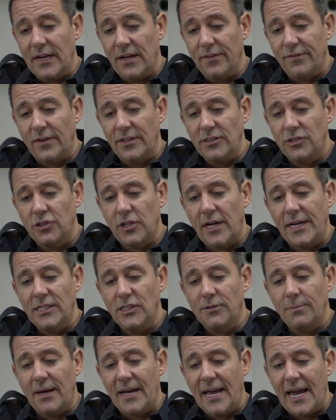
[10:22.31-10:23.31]
Now, if I
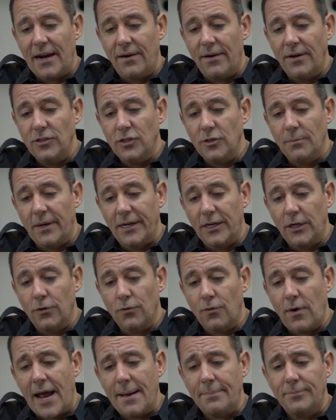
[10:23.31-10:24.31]
change my arrow to my
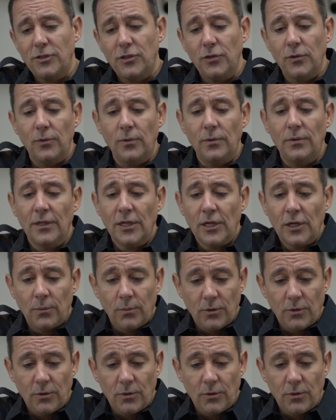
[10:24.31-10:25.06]
grab tool,